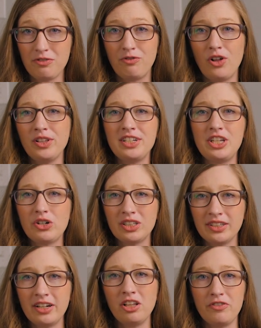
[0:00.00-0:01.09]
Volunteer a
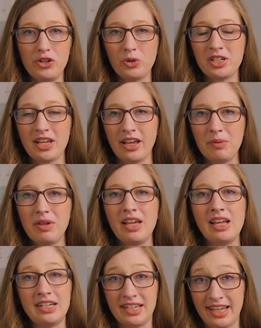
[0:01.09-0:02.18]
little of your time
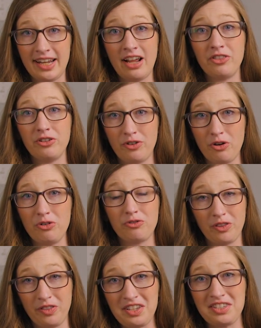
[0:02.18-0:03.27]
to get out the vote
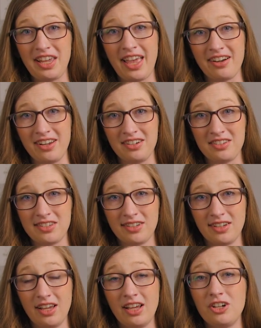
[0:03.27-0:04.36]
for these candidates.
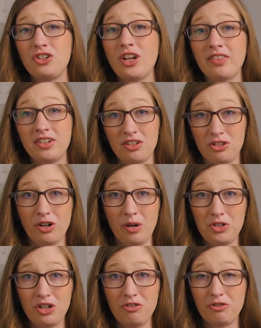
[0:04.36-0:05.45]
Check the
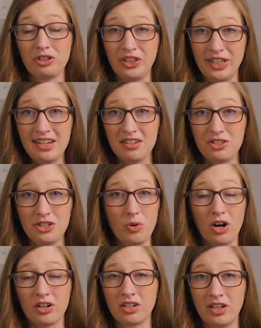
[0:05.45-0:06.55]
description for links to
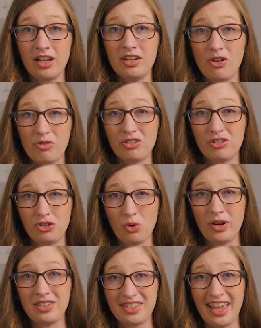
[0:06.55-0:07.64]
our Gun Owner's
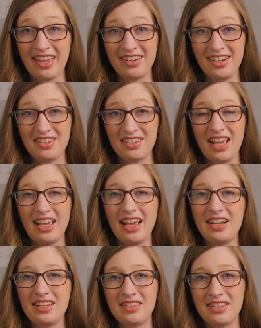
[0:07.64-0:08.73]
Choice candidates
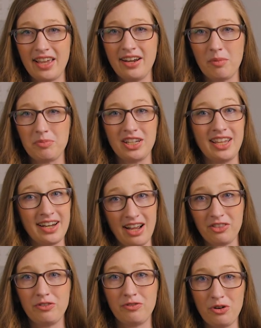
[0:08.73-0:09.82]
and to sign up to get
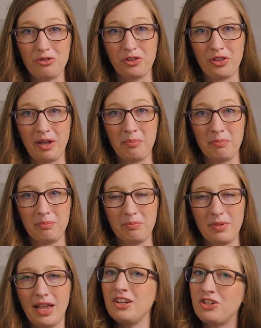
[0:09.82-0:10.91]
out the vote for them.
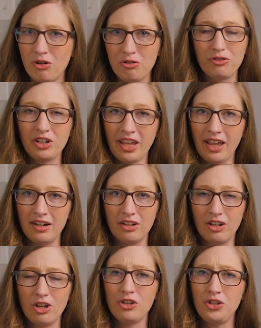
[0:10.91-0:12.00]
And don't forget,
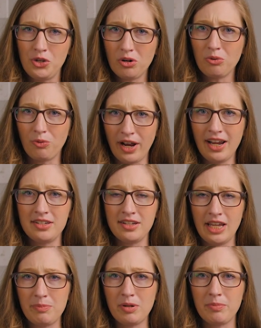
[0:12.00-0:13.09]
your right to
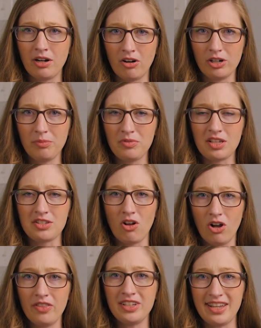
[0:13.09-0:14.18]
keep and bear arms is
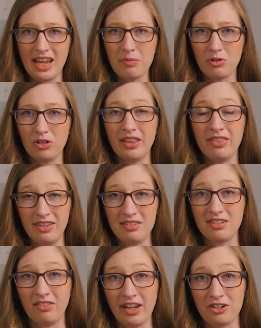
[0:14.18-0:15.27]
on the table in this
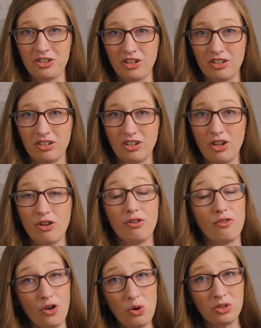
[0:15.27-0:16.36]
election.
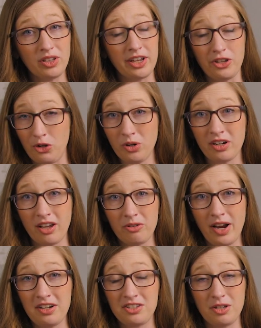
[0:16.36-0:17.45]
Vote like your gun
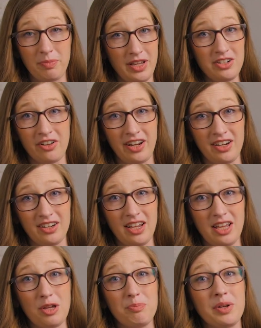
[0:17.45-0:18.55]
rights depend on it,
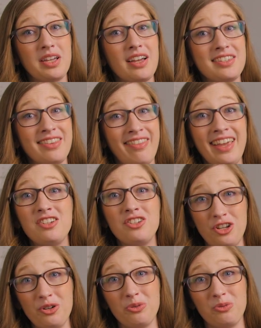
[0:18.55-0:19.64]
because they
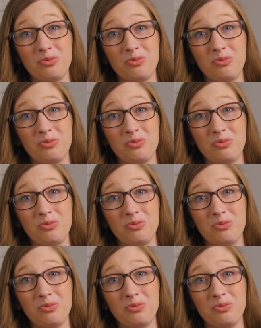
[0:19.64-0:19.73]
do.